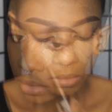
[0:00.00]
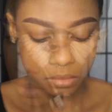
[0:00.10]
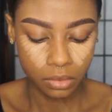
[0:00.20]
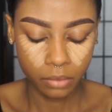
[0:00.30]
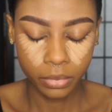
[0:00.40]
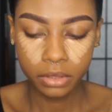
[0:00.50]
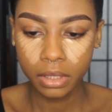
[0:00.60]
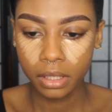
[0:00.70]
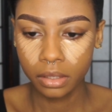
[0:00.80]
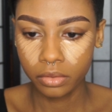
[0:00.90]
So I'm putting
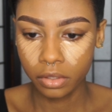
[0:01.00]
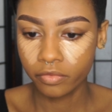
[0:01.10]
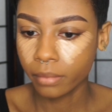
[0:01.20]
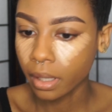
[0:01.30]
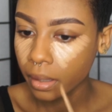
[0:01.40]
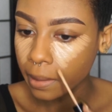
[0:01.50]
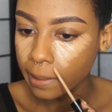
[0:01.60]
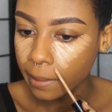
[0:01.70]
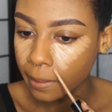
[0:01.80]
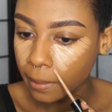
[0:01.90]
that underneath my
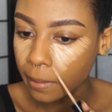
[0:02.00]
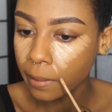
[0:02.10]
eye,